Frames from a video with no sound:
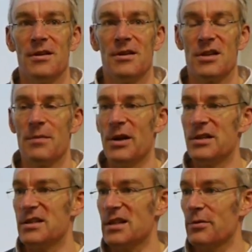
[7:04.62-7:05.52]
So he
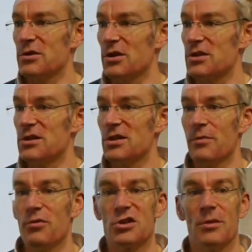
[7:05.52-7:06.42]
basically sabotaged the entire
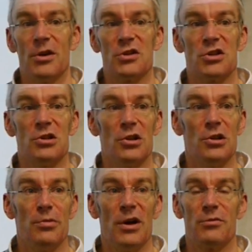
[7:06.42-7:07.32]
project by
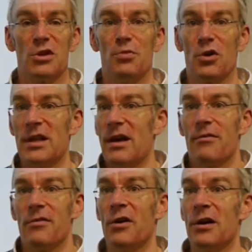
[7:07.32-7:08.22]
just booking out
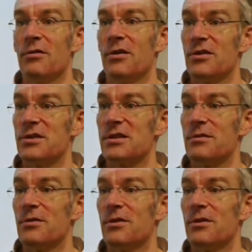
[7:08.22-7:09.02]
every file on the system.